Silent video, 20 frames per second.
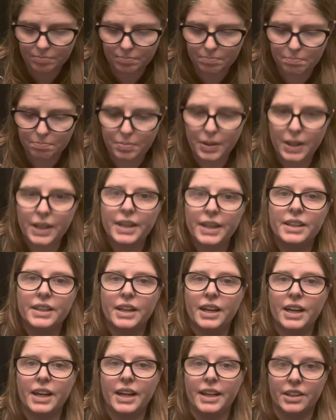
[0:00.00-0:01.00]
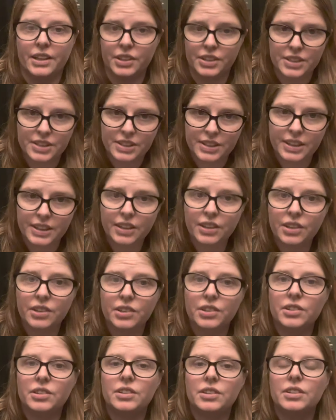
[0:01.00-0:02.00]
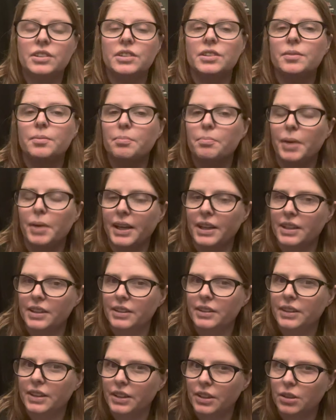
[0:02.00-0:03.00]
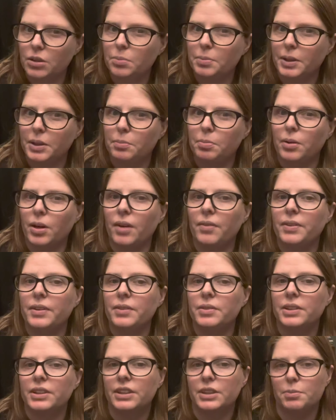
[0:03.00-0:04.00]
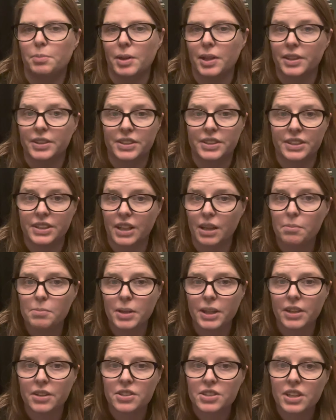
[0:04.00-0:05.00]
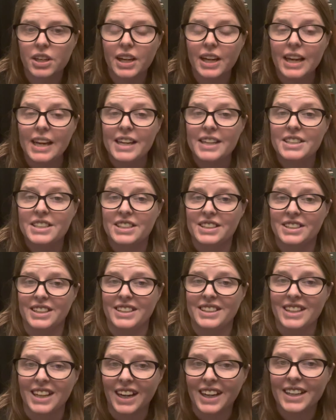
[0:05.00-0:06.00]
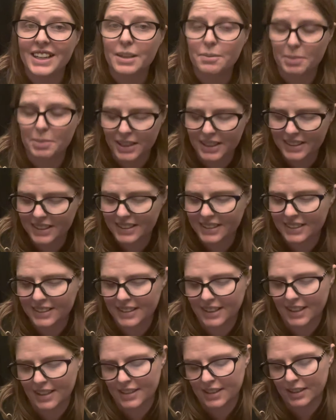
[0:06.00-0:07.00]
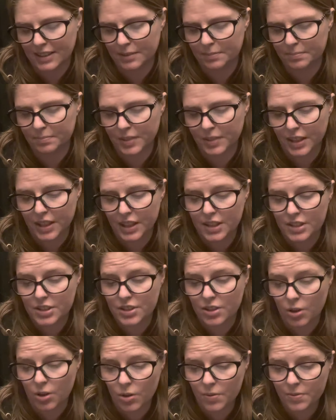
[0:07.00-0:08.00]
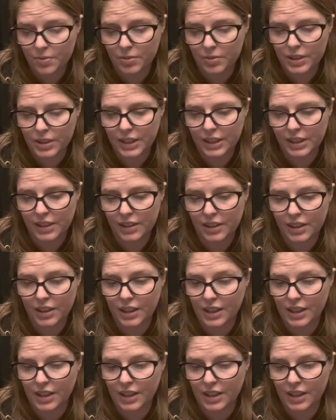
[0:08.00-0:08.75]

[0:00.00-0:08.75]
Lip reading: but I could still make a little bit of profit with this box. Not much, just a tiny bit. So hopefully